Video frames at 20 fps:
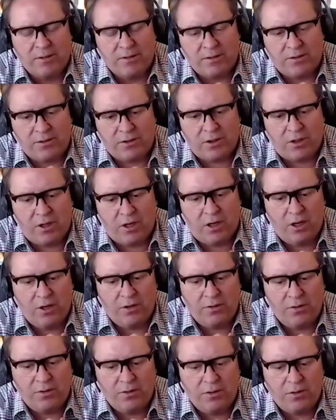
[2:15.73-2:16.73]

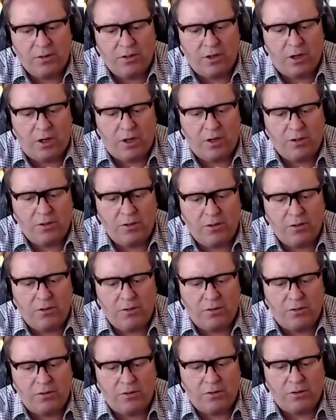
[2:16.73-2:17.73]
So,
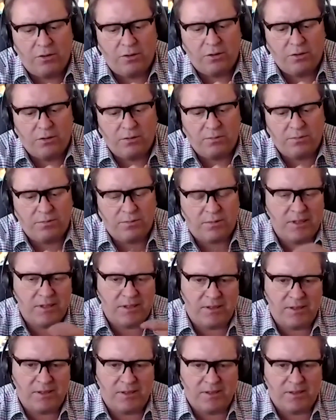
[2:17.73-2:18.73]
your
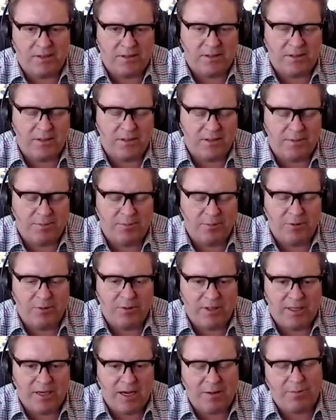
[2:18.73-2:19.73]
66
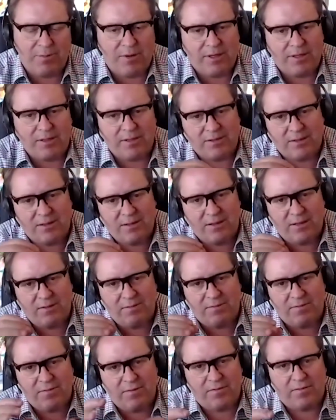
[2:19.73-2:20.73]
million capex and then
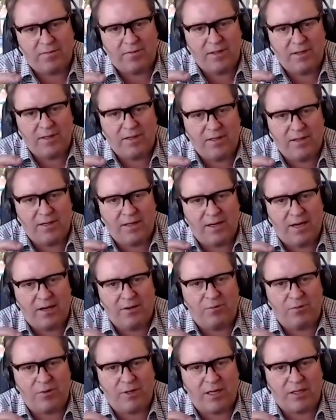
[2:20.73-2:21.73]
50
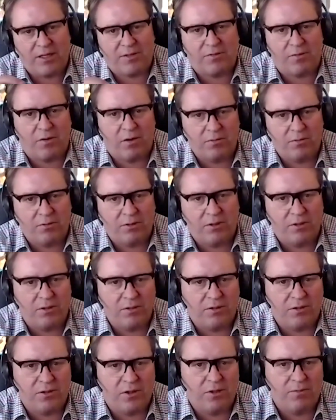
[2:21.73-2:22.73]
annual cash flow with
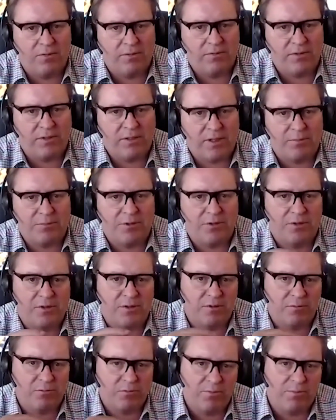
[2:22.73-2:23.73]
conservative
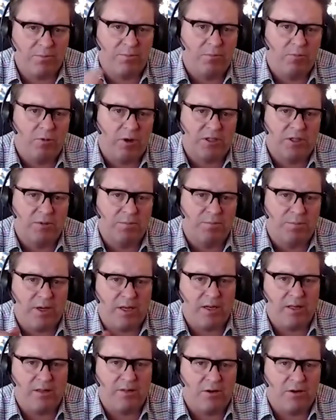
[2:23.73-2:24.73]
assumptions, and we're actually
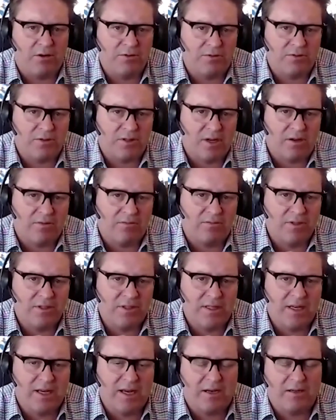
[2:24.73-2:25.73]
beating those
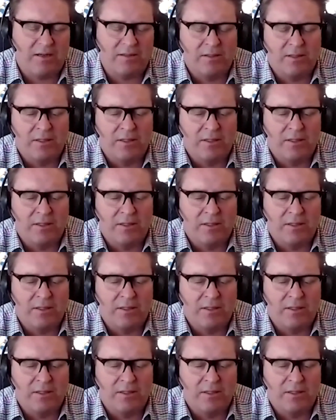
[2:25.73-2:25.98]
recoveries now.